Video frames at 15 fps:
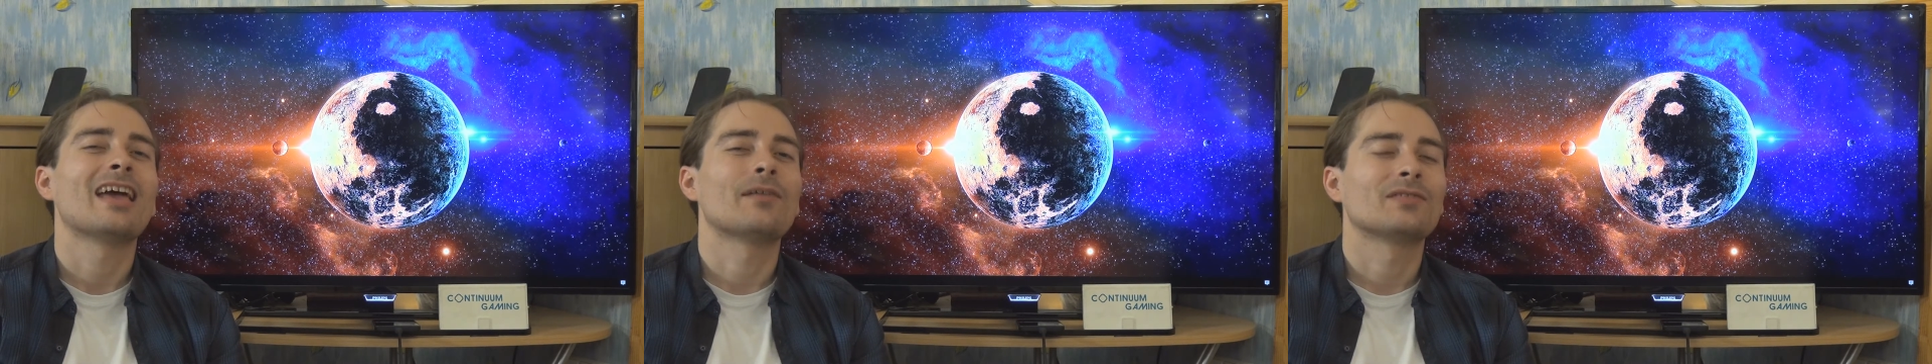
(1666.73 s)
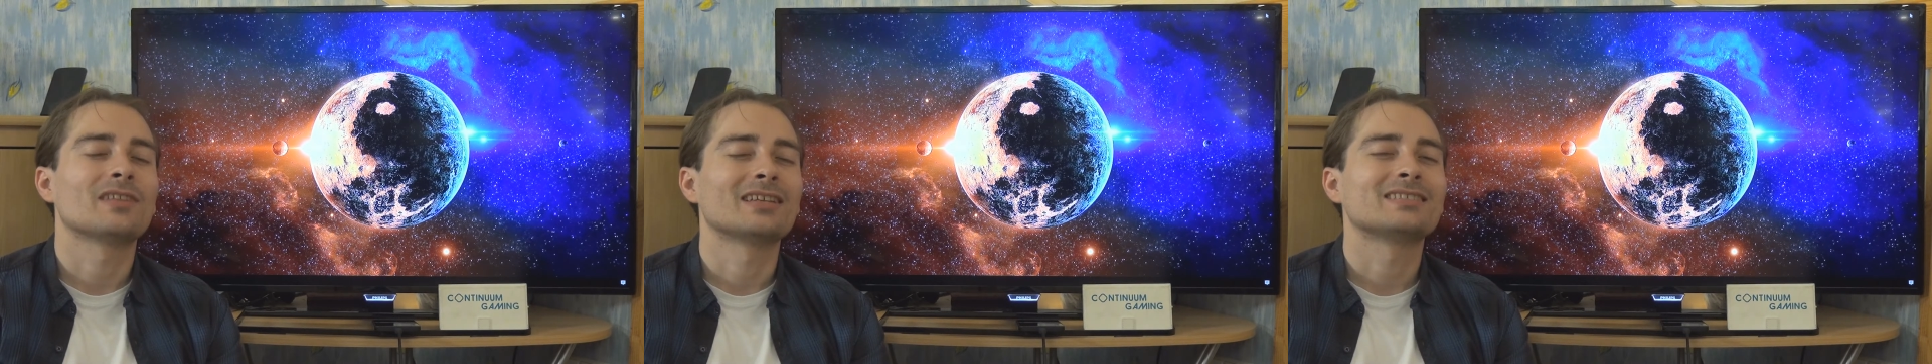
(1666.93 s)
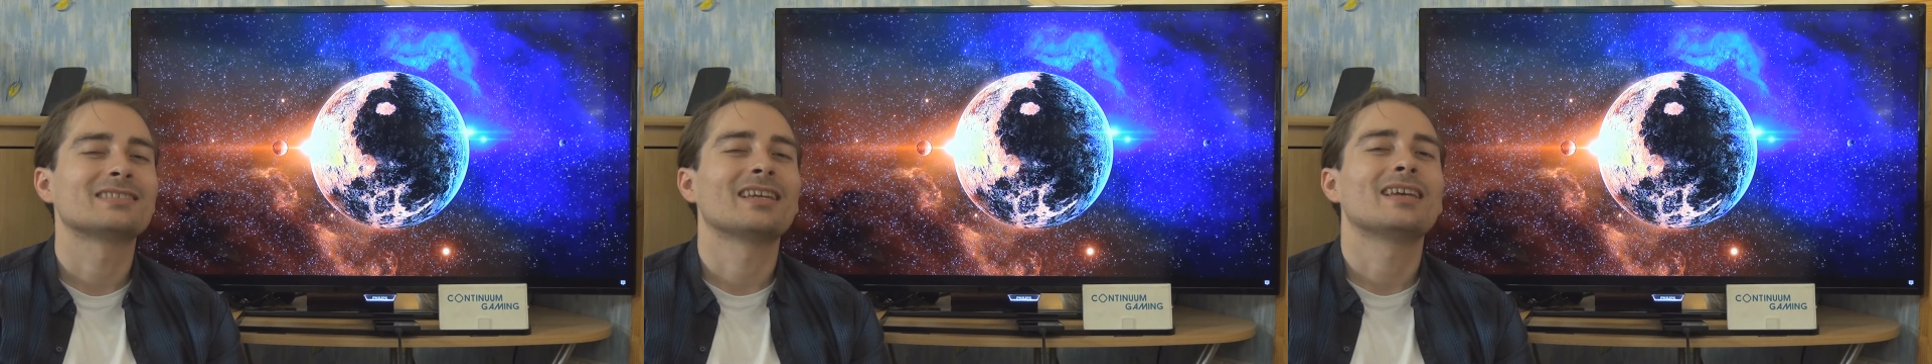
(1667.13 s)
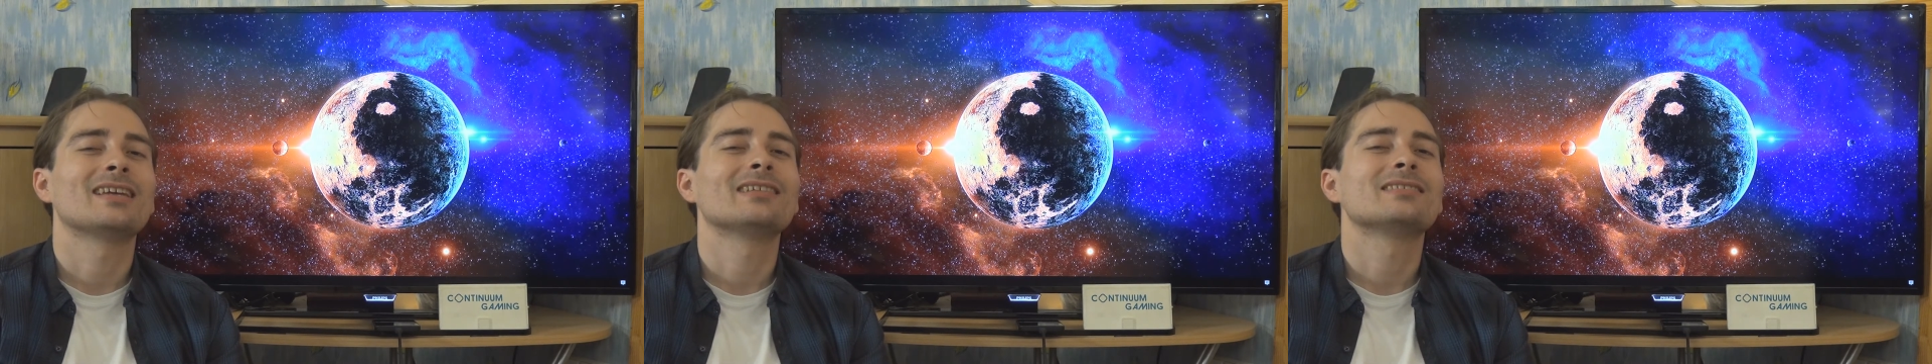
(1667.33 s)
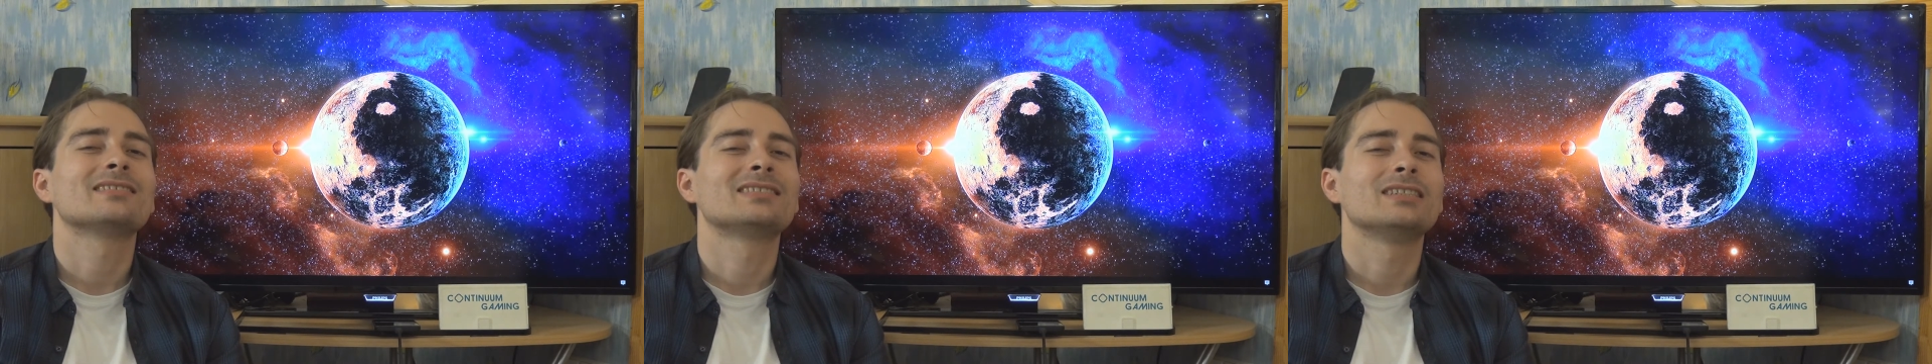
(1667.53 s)
have a nice
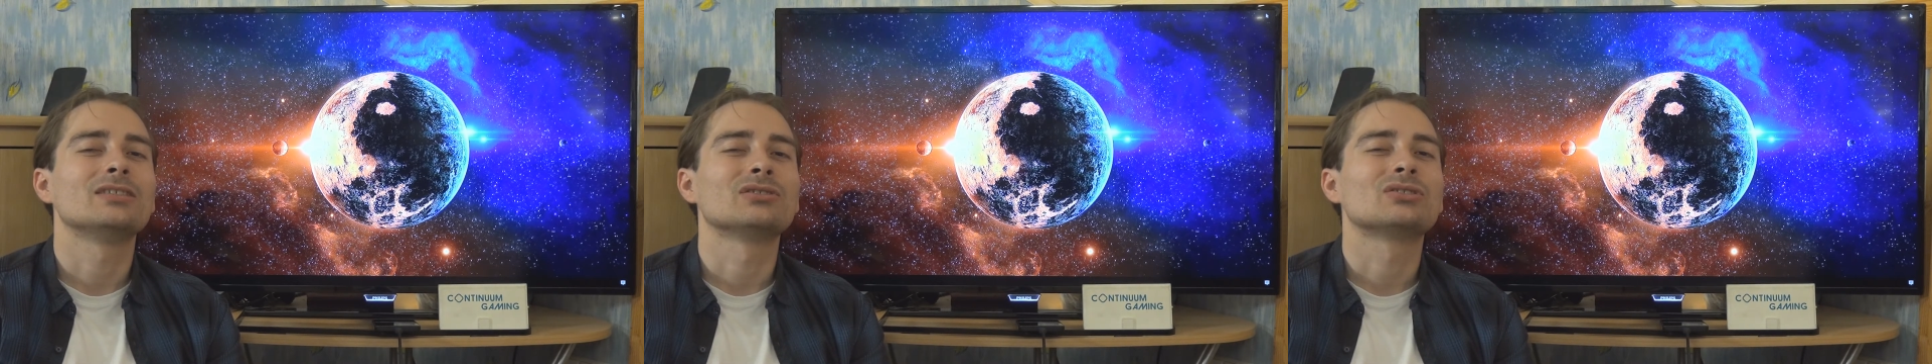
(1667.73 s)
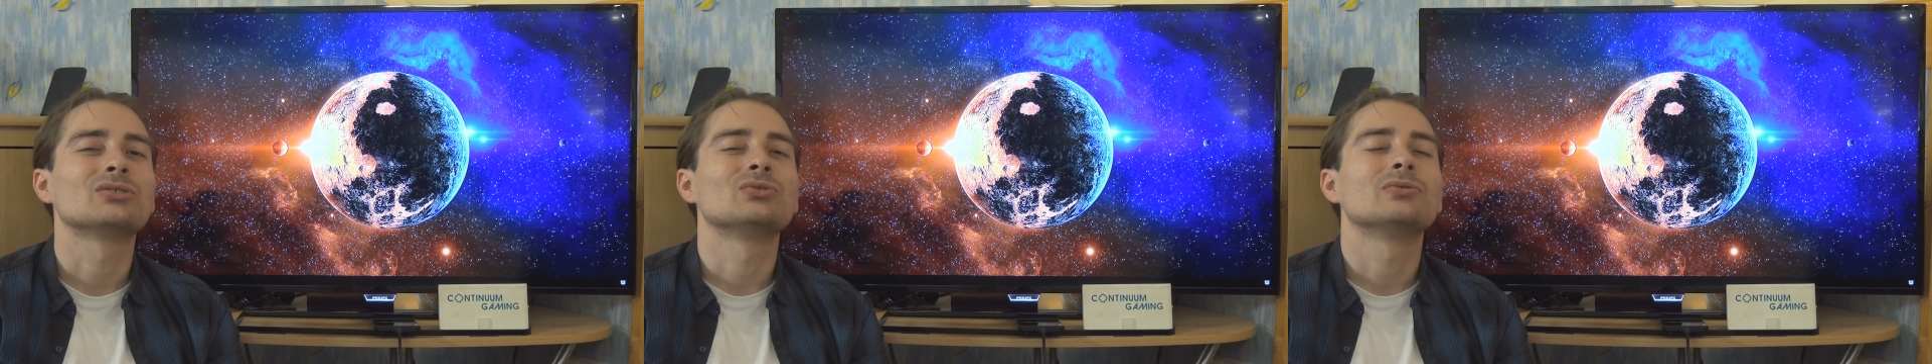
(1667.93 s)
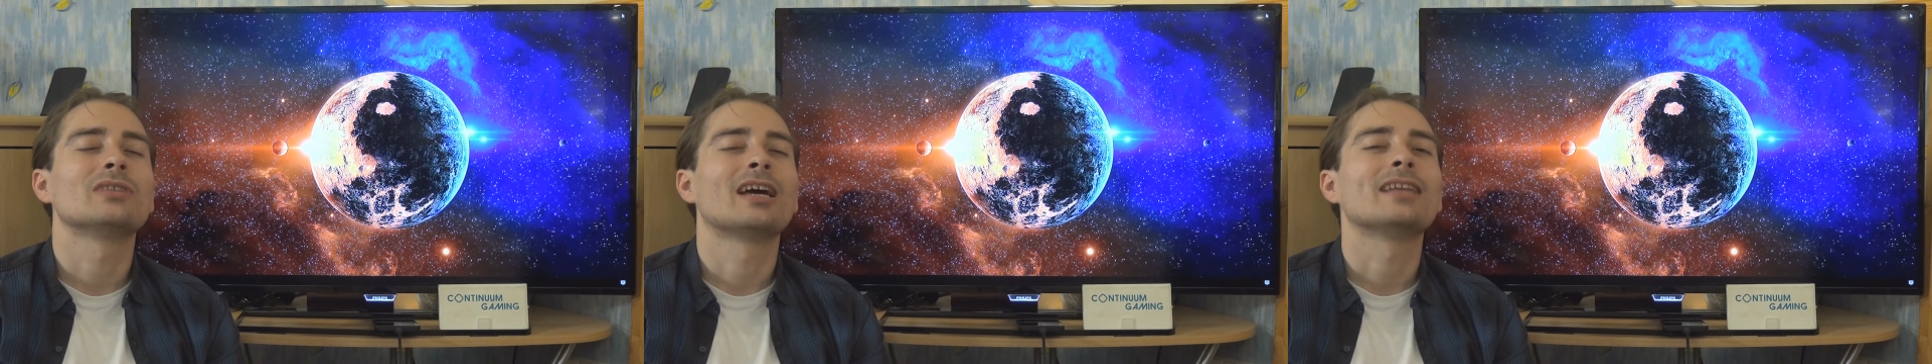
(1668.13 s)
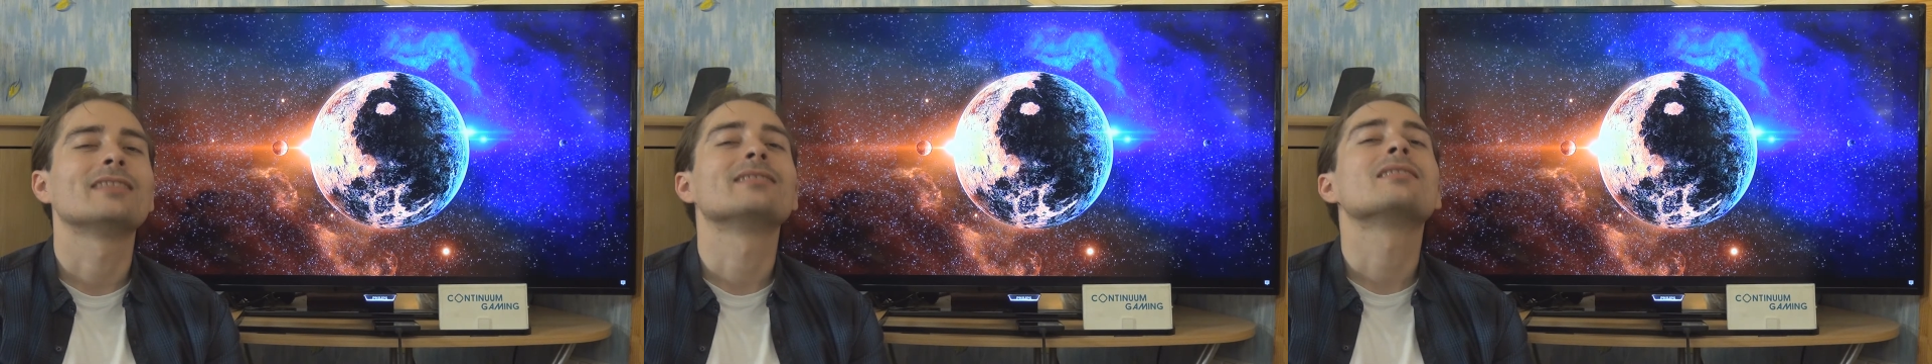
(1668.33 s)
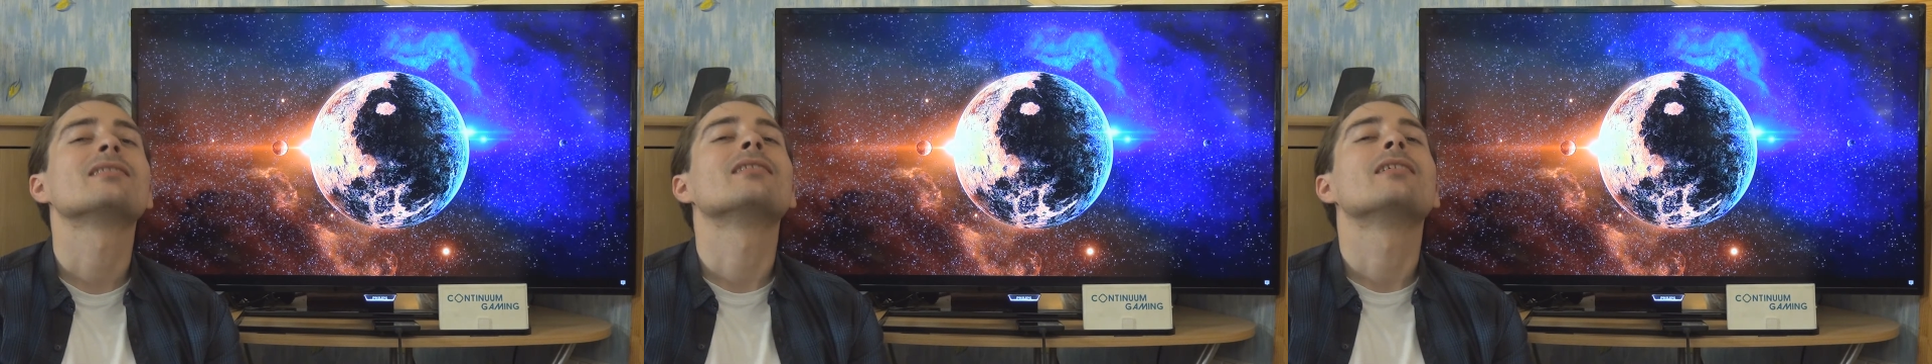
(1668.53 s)
day, see you soon,
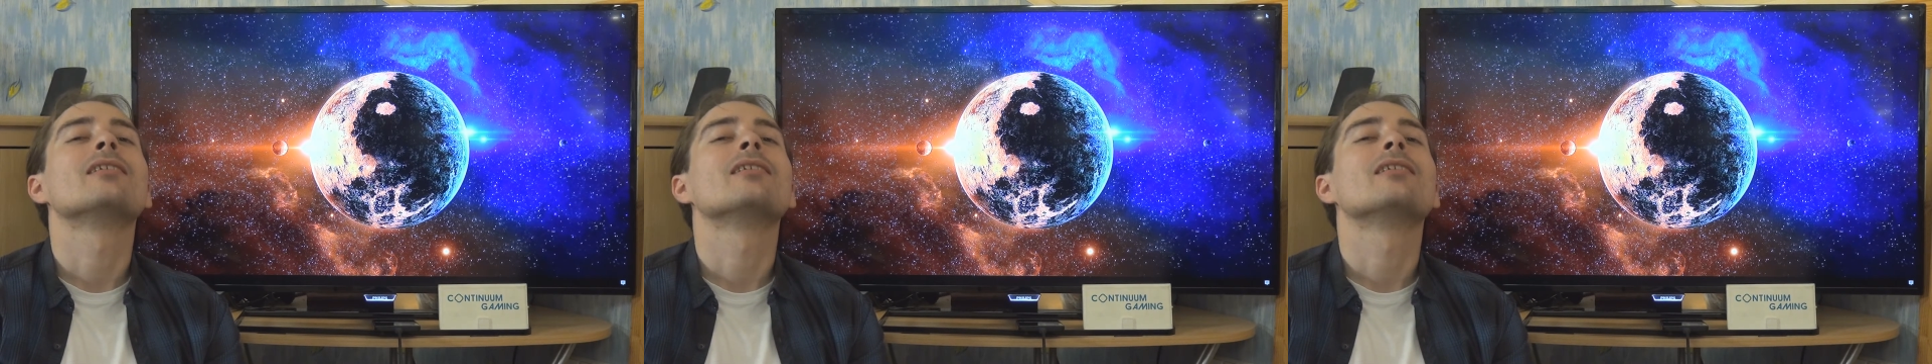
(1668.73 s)
and